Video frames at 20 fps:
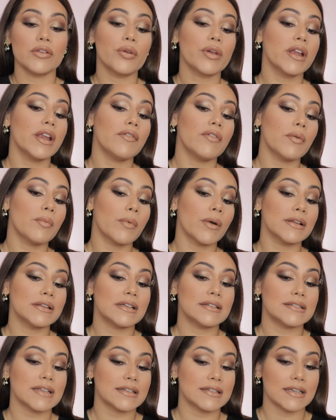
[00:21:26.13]
You could even wear
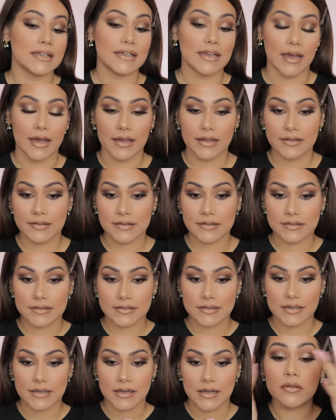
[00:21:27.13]
this as a guest,